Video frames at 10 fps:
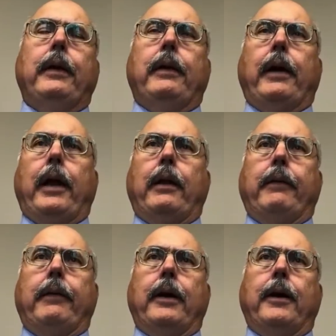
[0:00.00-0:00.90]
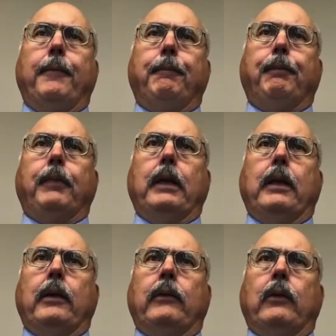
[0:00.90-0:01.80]
And uh,
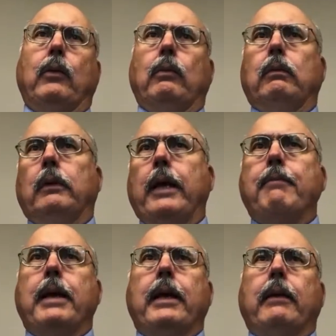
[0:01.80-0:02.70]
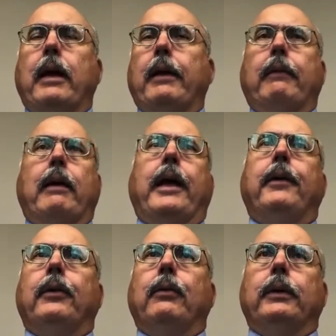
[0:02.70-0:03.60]
And so they may, I, I
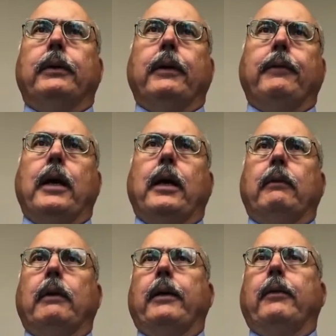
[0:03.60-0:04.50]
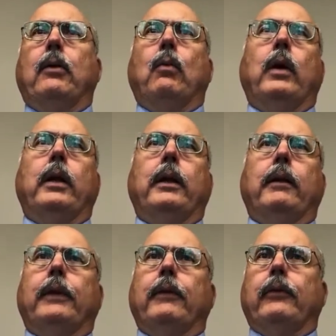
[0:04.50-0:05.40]
don't know what they've done. I don't know when, they,
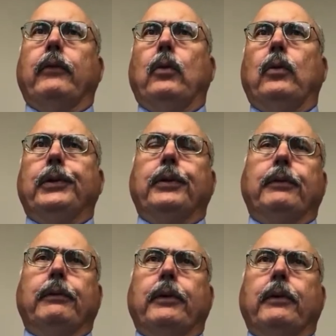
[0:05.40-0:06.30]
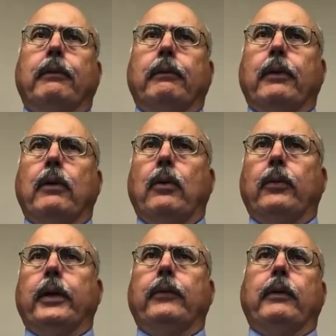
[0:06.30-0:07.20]
if they've sold their, their, their
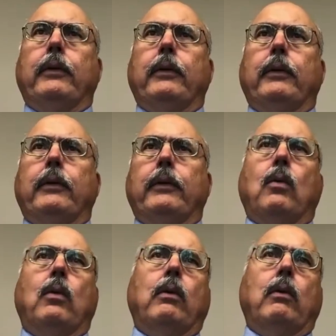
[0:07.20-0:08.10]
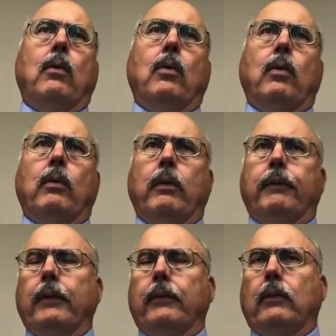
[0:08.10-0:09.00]
holdings in Encore, or if
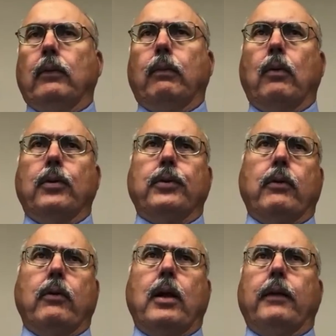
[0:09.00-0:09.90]
they sold a portion or all of